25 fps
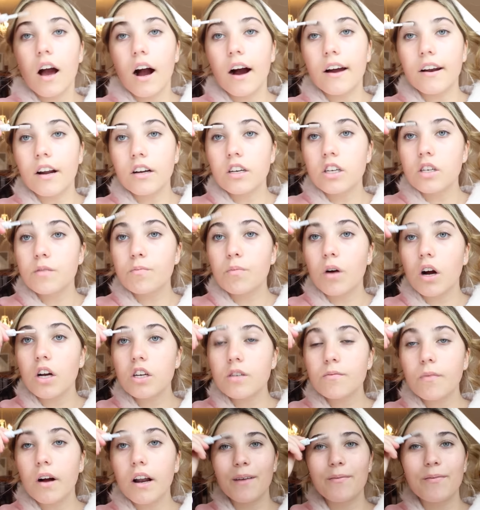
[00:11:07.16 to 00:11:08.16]
And I just
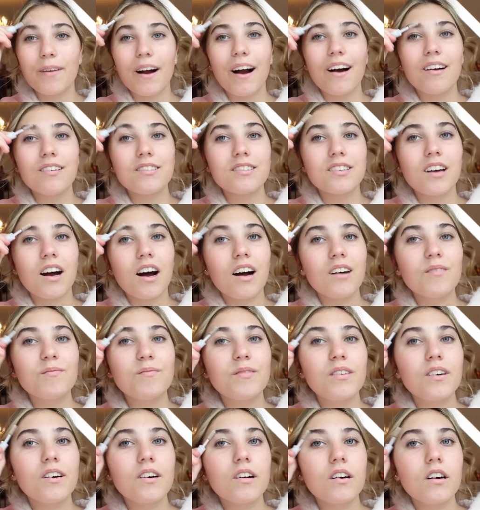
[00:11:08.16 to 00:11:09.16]
brush my brows up
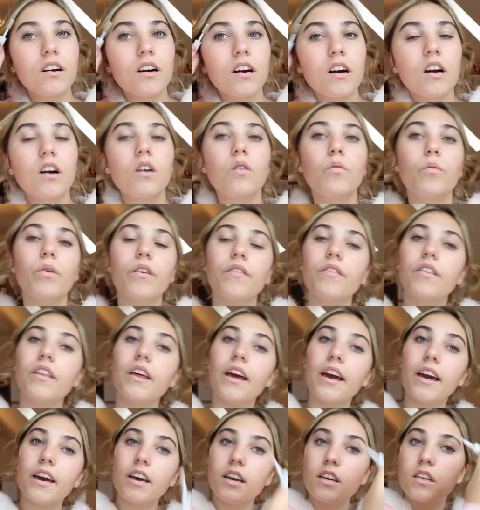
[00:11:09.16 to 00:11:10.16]
with
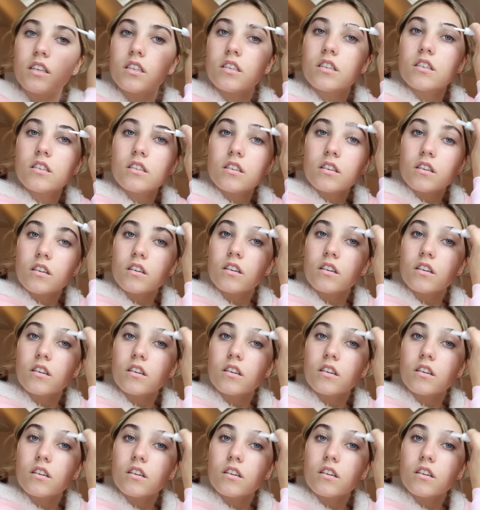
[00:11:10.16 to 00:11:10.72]
this,